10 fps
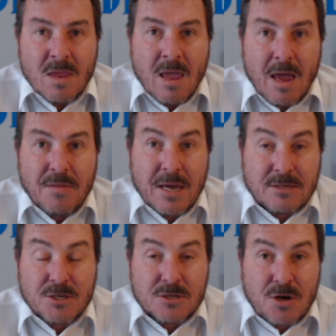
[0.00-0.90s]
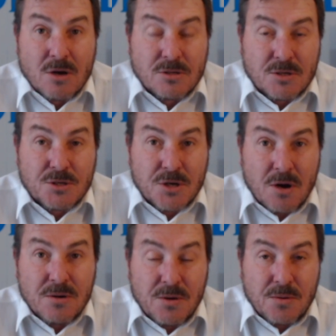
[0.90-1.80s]
that just goes to show
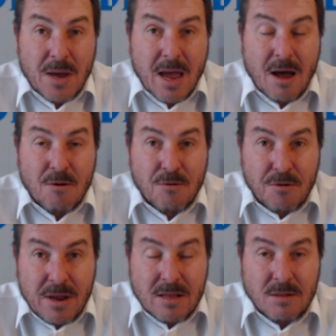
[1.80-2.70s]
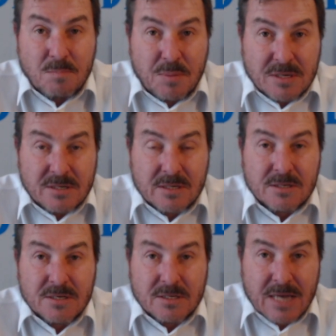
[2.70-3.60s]
you how real
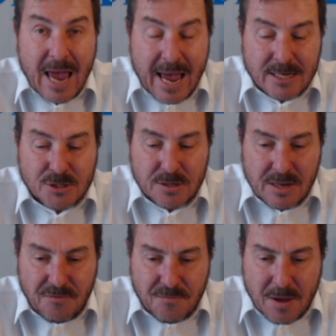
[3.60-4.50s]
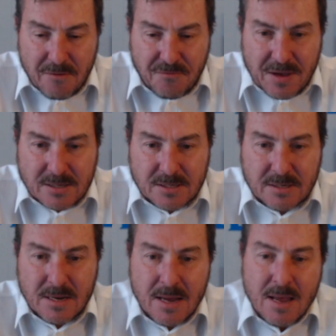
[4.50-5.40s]
business is actually
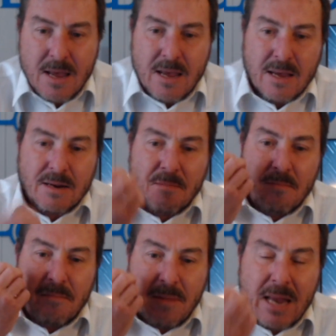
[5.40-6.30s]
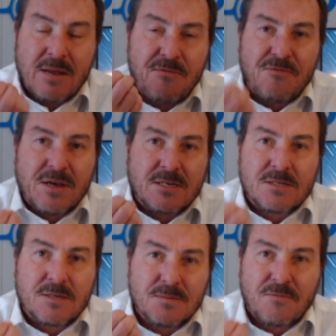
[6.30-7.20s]
affected in a
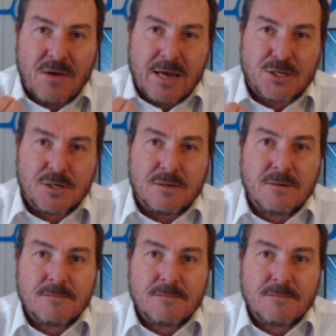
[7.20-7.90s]
manifest fashion